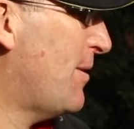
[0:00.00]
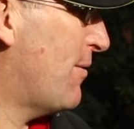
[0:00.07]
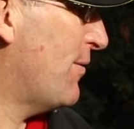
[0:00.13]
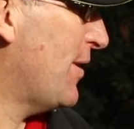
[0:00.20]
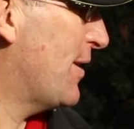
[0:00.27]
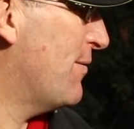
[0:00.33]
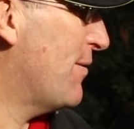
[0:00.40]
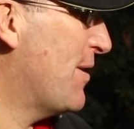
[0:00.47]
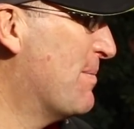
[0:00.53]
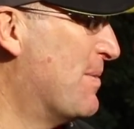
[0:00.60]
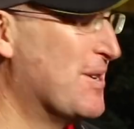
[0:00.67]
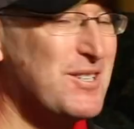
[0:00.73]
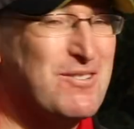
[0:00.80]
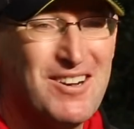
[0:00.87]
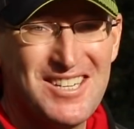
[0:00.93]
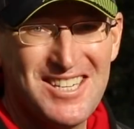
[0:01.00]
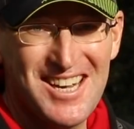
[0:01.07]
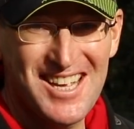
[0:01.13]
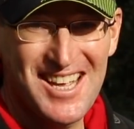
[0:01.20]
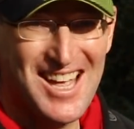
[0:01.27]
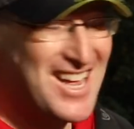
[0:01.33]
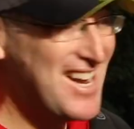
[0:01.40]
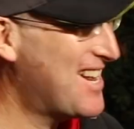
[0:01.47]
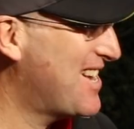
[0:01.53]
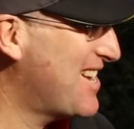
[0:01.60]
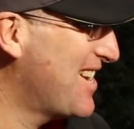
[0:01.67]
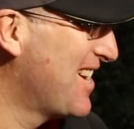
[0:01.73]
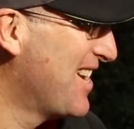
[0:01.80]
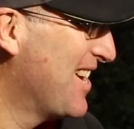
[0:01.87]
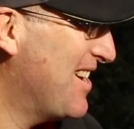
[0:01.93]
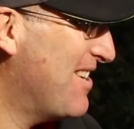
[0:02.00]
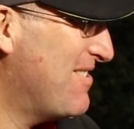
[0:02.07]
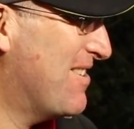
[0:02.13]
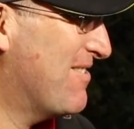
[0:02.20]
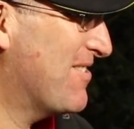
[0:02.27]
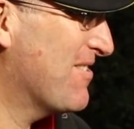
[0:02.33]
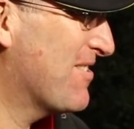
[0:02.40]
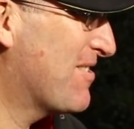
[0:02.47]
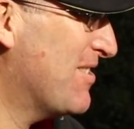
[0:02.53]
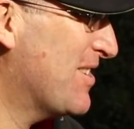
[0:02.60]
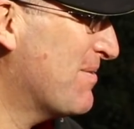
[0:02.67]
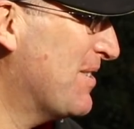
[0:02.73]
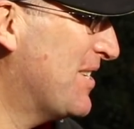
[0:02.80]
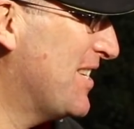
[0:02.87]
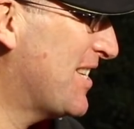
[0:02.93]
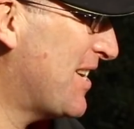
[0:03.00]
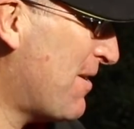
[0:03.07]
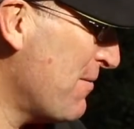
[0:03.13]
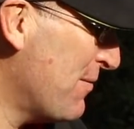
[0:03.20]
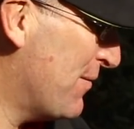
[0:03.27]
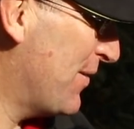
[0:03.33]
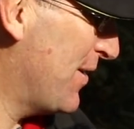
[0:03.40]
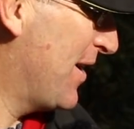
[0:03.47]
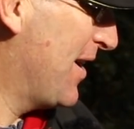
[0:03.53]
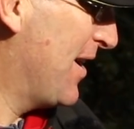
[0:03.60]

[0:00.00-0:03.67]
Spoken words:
Well, thank you very much, Roger. Hope you have a good Christmas yourself.